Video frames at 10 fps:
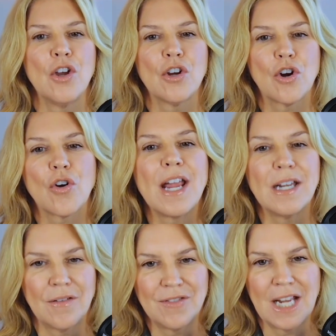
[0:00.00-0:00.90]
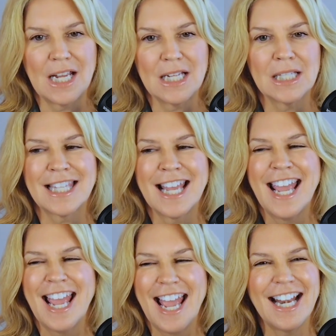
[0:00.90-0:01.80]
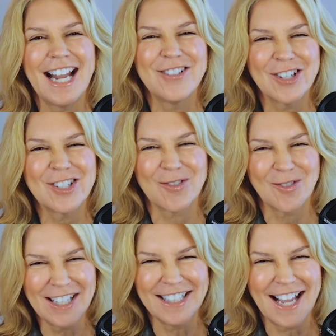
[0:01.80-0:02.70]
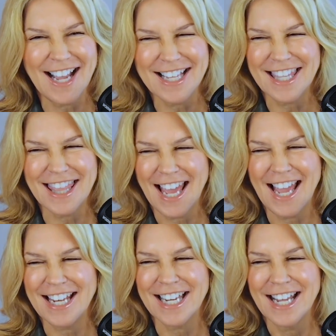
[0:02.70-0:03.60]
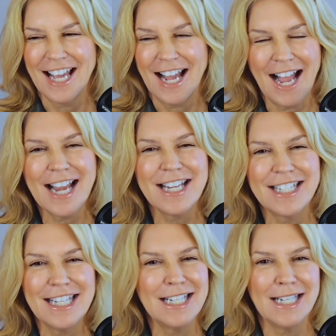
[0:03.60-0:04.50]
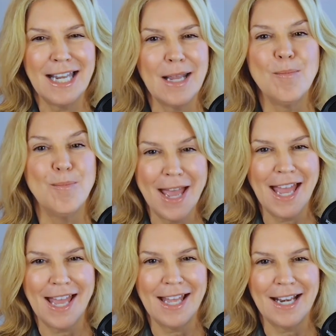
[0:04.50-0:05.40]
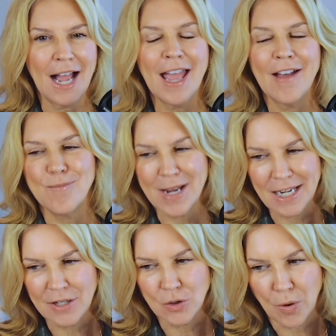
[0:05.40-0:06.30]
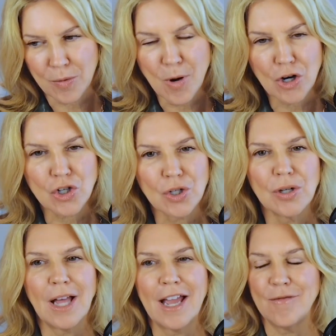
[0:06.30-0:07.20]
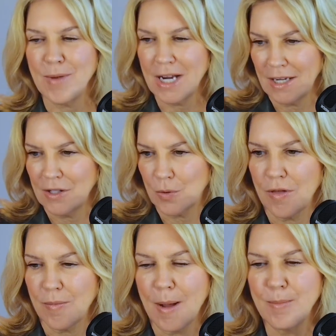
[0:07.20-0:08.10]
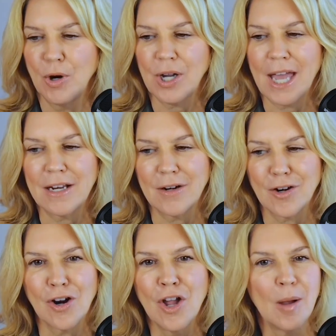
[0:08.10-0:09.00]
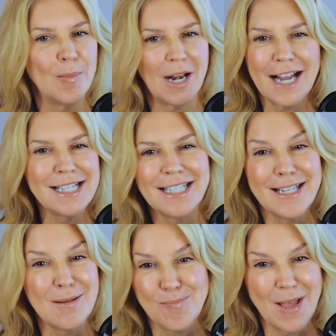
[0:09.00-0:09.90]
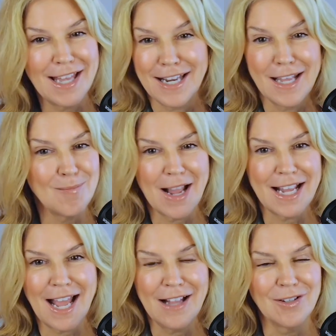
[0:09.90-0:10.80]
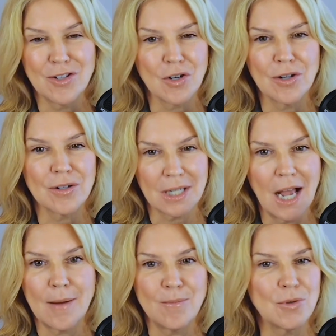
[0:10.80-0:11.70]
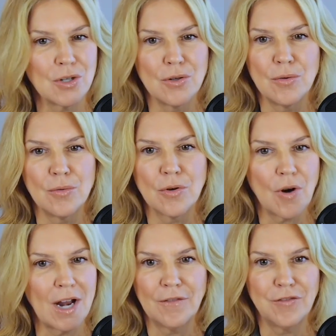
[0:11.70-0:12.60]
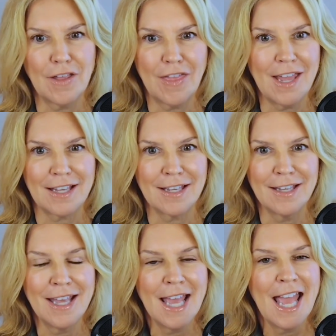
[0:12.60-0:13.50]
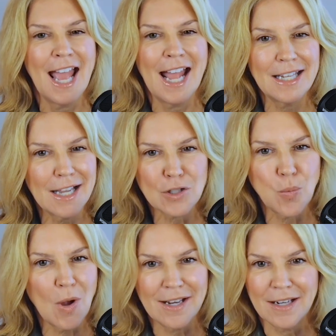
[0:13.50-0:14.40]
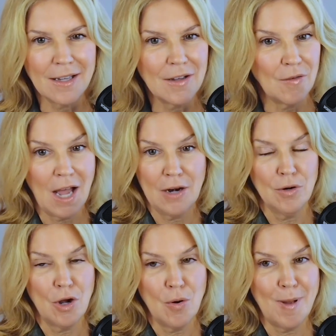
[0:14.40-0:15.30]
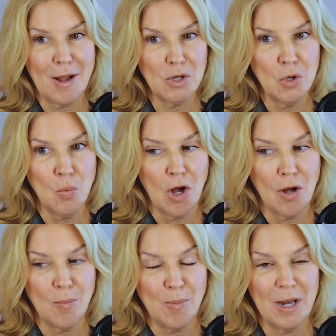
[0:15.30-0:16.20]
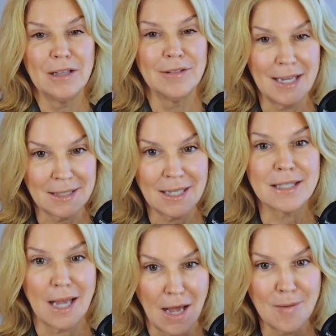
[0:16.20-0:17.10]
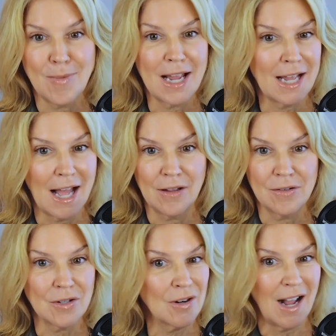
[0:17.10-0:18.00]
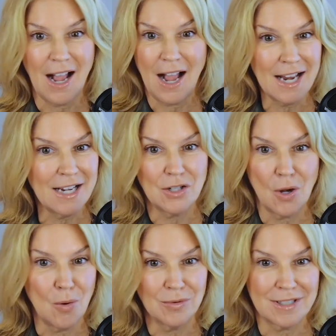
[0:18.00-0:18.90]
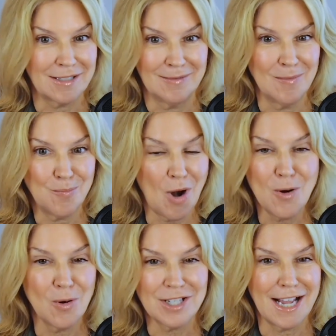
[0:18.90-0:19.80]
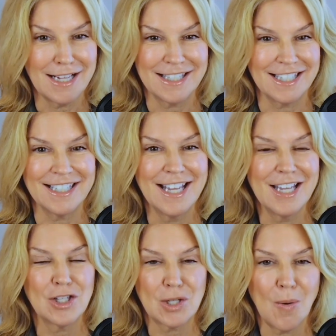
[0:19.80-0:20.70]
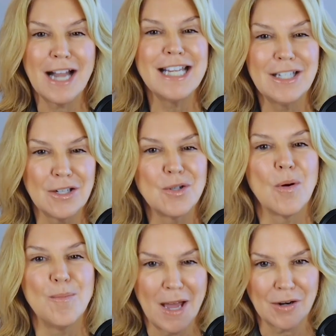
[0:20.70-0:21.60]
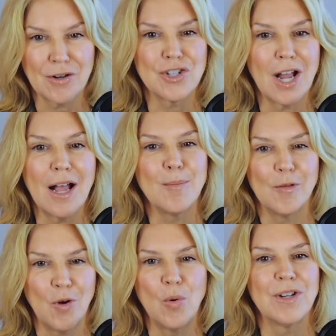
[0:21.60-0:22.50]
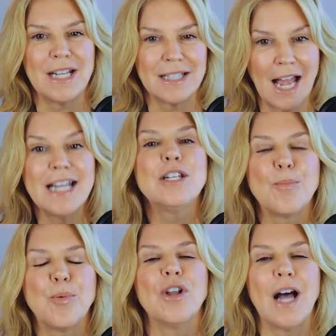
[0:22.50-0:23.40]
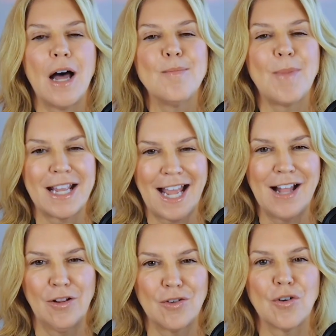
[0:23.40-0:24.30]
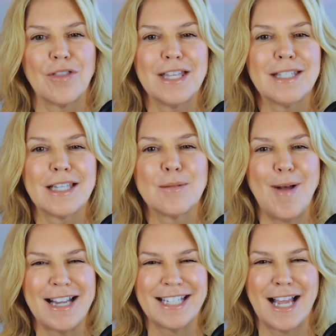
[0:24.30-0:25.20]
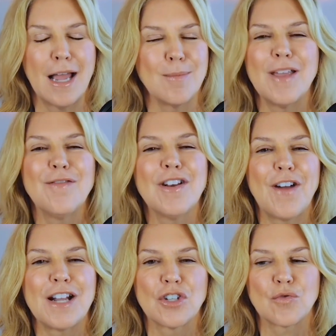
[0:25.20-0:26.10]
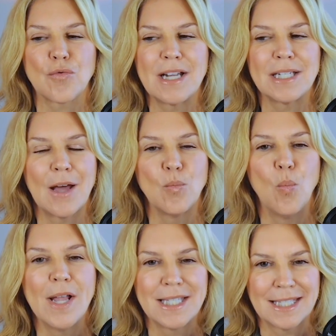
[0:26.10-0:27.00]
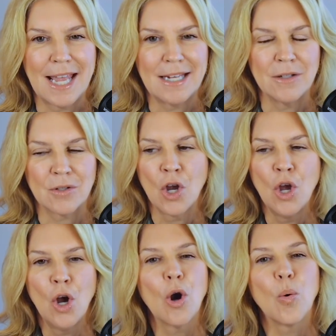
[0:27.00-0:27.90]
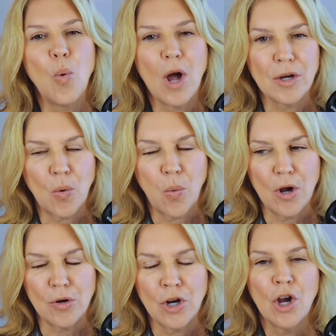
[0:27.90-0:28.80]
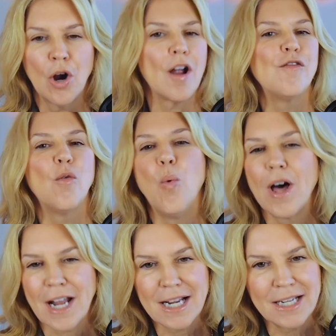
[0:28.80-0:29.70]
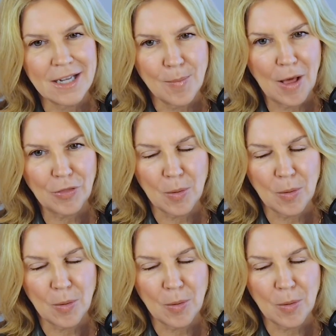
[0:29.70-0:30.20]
creative days. And I just realized that I didn't embed. I have meetings with Marshall. I have meetings my book editor, but I didn't embed in my calendar time to creatively think. And guess what? I don't know about you all, but unless it's on my calendar, I don't prioritize it. So I need to do a better job of I need to put on my calendar, this is my time. Even if I just write down one sentence or one quote or have one idea about the